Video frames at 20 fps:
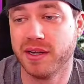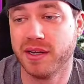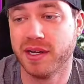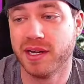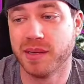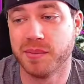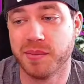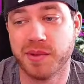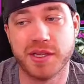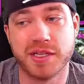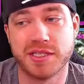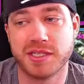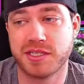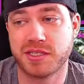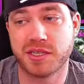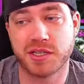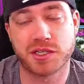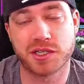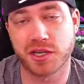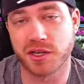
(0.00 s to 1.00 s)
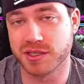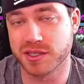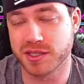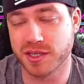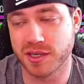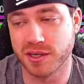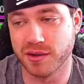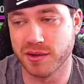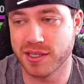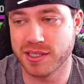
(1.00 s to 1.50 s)
But this is such a good skill.
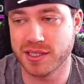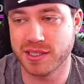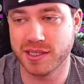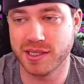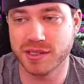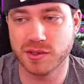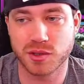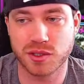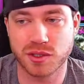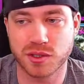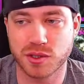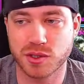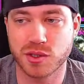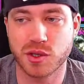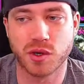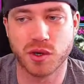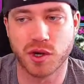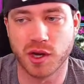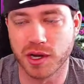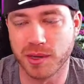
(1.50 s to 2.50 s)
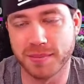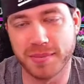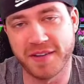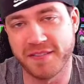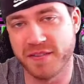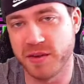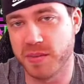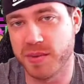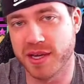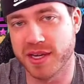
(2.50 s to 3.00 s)
This is so good in
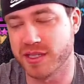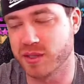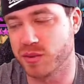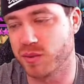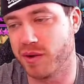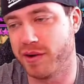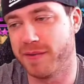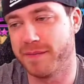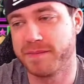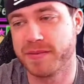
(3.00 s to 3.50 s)
PvP as well.